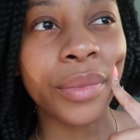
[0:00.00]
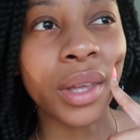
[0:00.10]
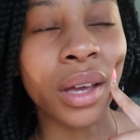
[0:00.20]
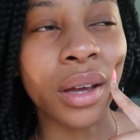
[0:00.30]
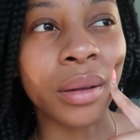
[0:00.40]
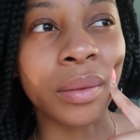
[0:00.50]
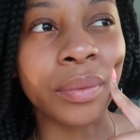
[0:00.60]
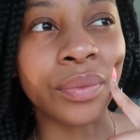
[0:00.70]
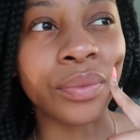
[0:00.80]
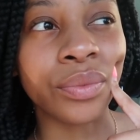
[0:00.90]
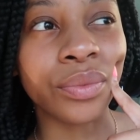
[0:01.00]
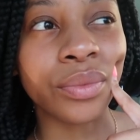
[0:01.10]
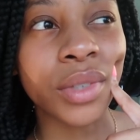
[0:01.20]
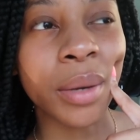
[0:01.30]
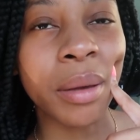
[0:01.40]

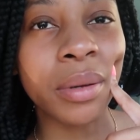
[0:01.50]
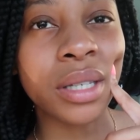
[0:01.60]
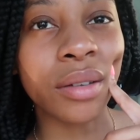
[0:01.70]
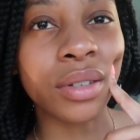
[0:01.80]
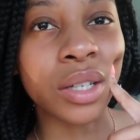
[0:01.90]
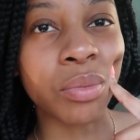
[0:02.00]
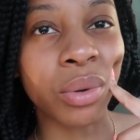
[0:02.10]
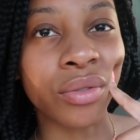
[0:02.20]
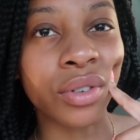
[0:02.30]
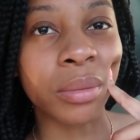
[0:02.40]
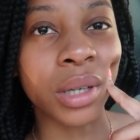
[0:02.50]
Maybe it's something that's bothering